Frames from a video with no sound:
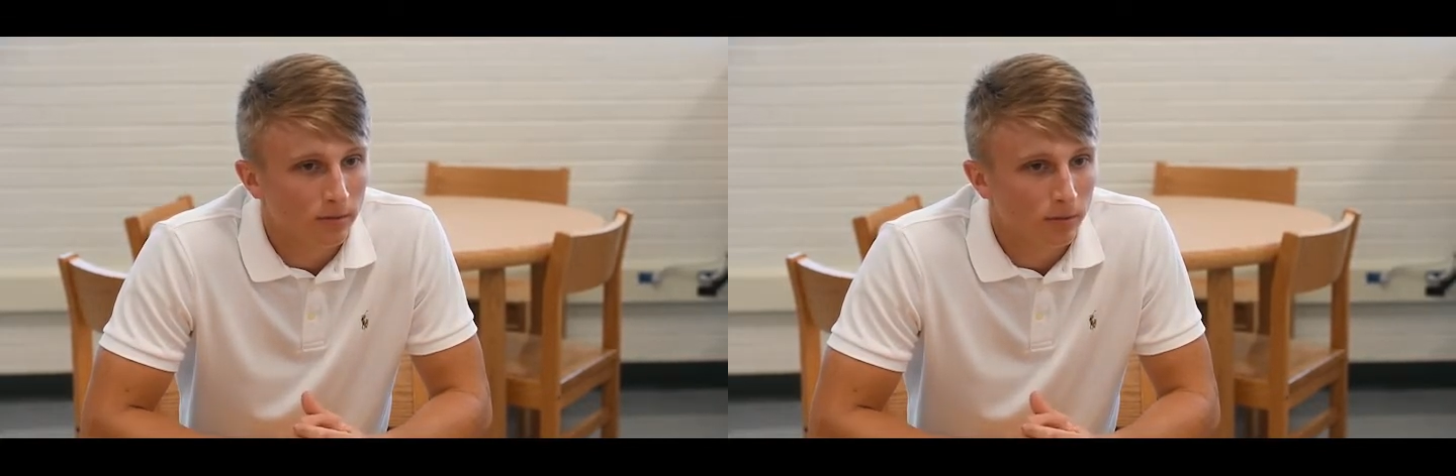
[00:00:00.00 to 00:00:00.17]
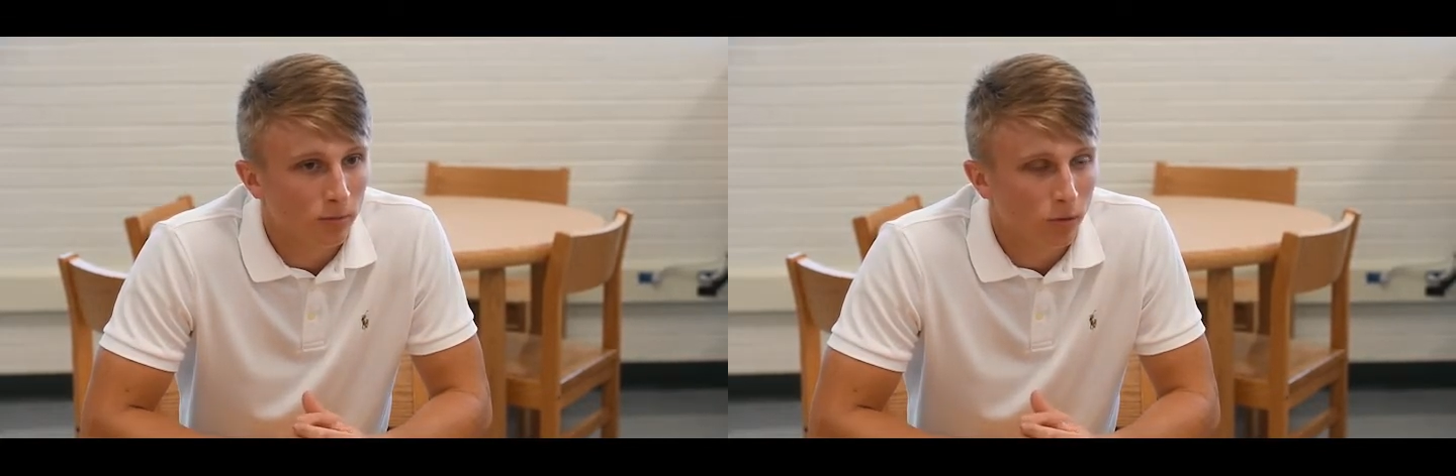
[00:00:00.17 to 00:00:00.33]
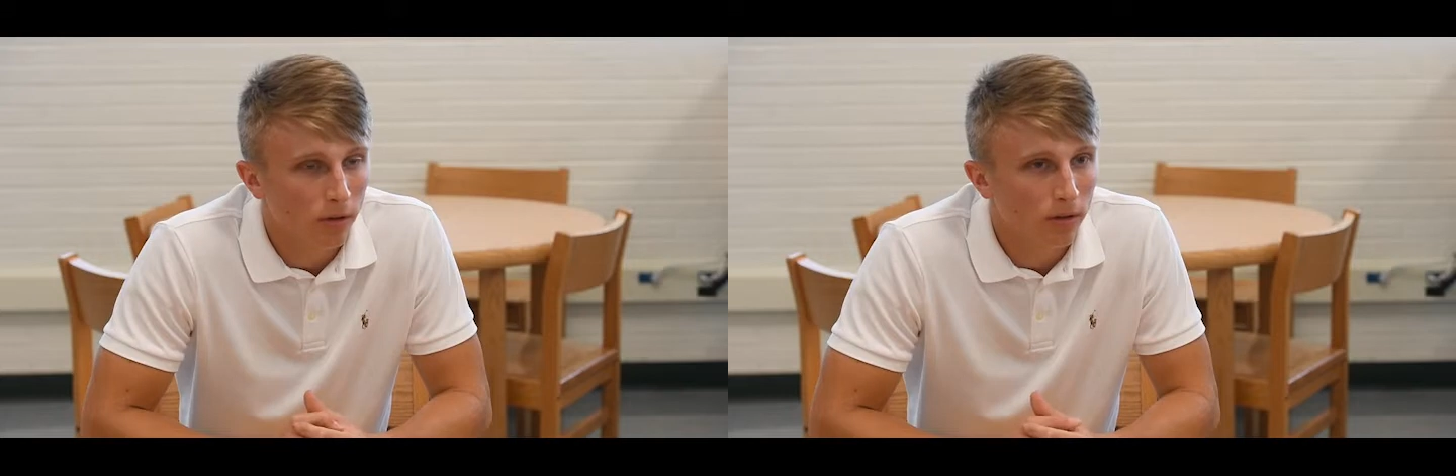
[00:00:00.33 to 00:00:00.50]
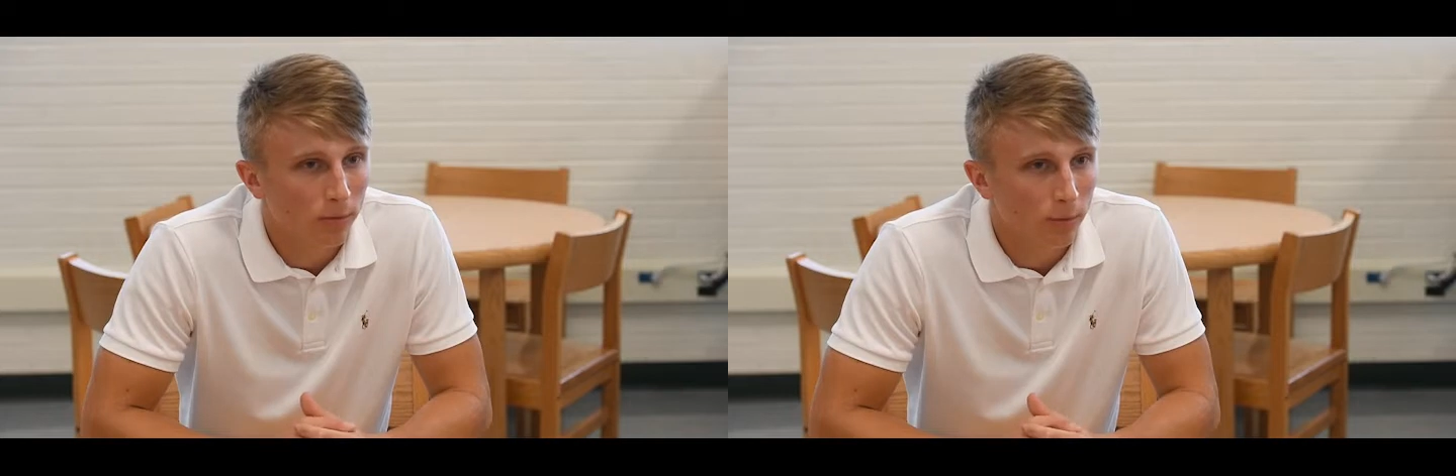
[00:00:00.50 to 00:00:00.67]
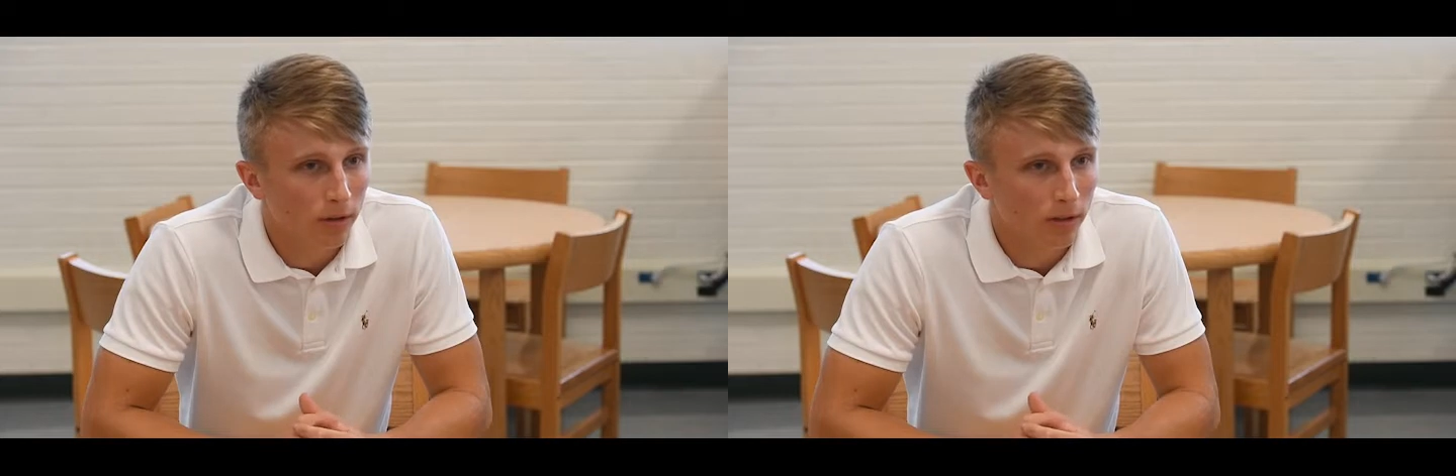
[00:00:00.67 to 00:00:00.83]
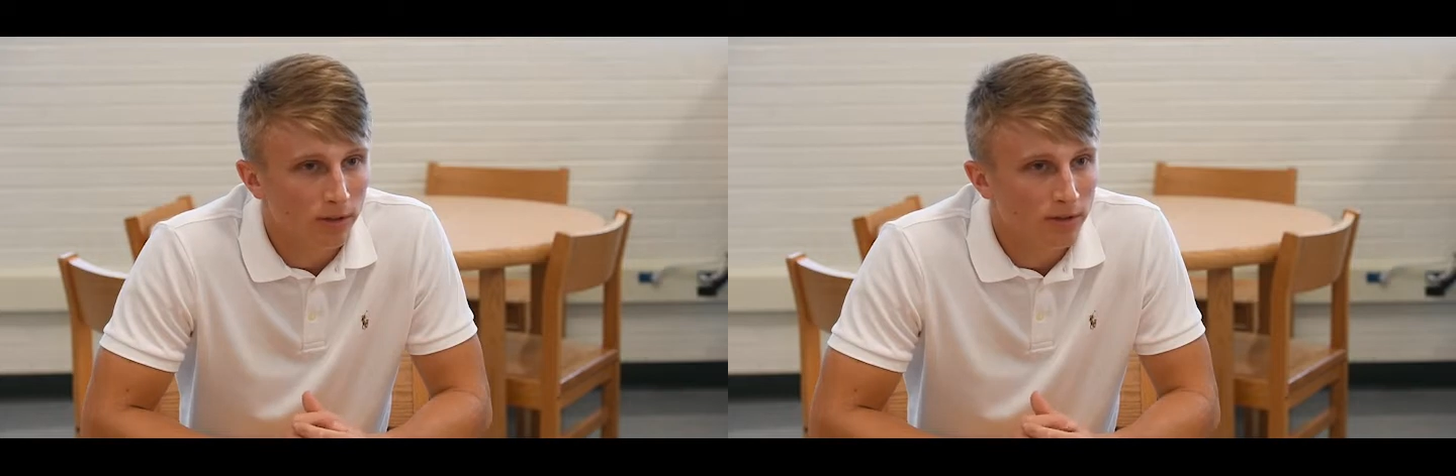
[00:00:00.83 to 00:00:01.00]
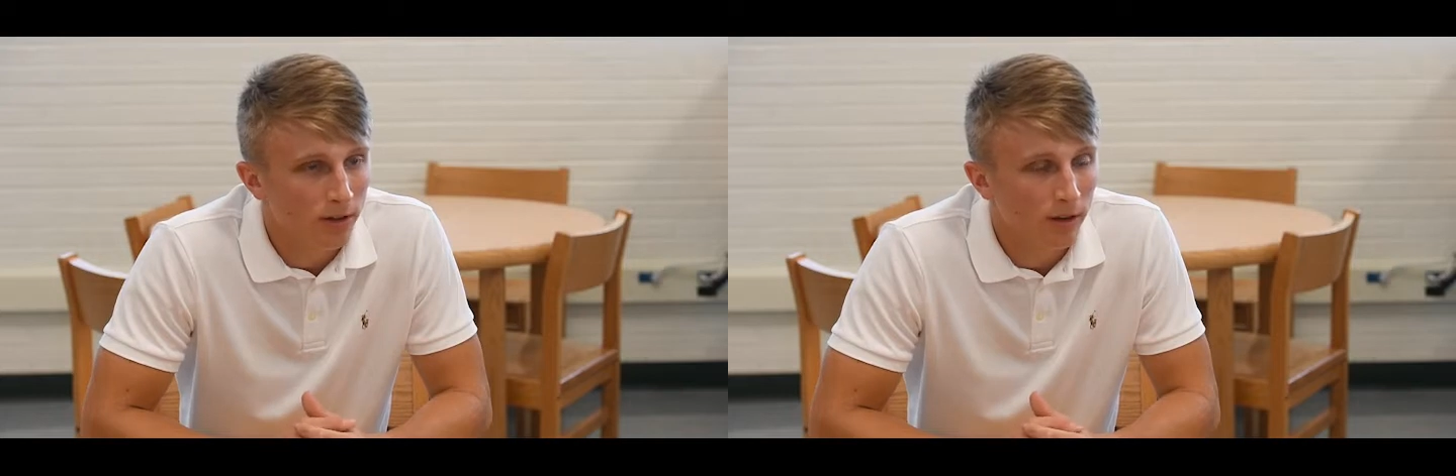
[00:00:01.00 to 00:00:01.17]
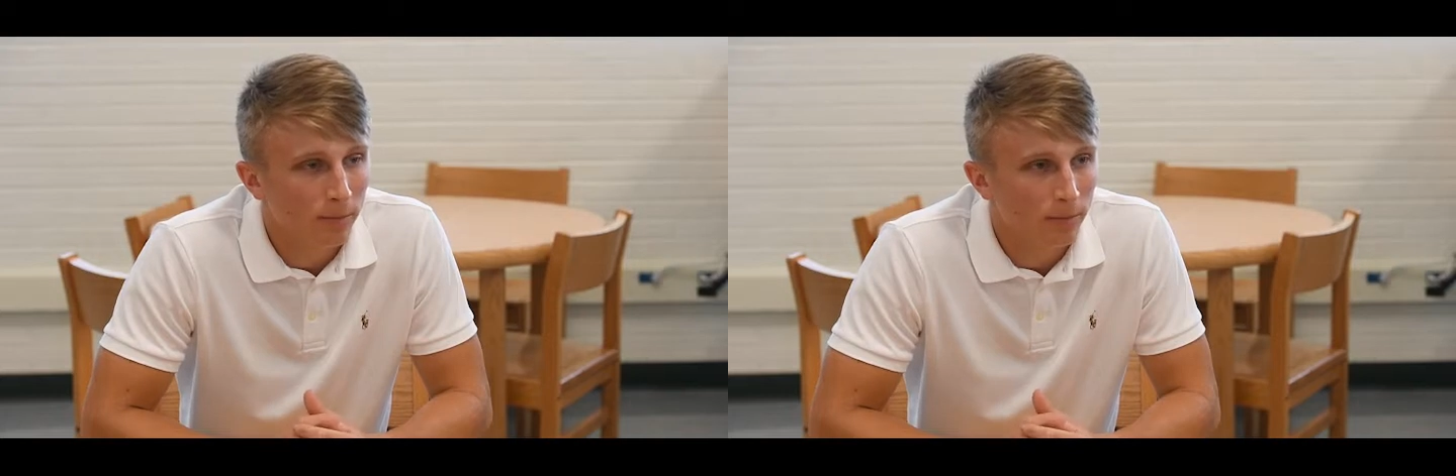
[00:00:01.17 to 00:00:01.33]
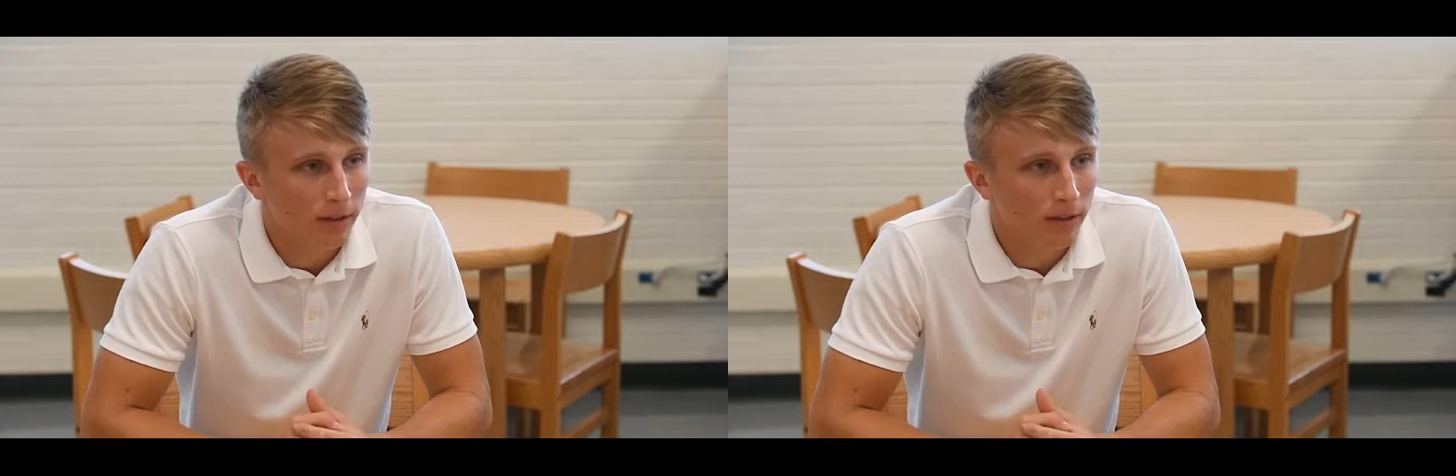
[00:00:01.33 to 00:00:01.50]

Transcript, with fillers: one there's not